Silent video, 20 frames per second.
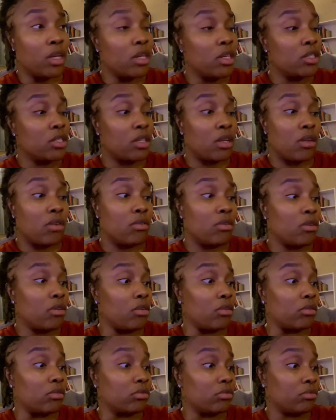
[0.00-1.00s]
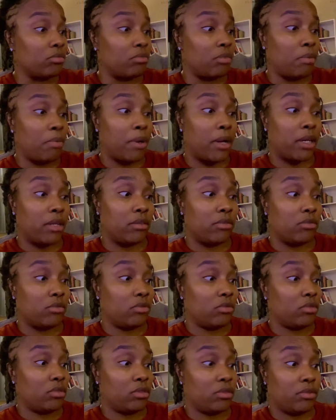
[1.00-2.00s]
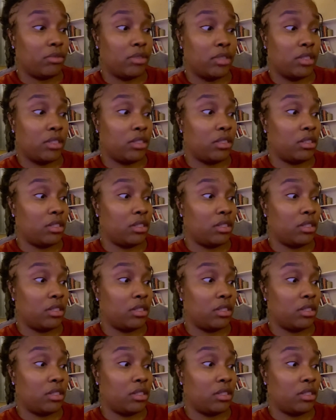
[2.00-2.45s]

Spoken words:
So I don't know. My body was just,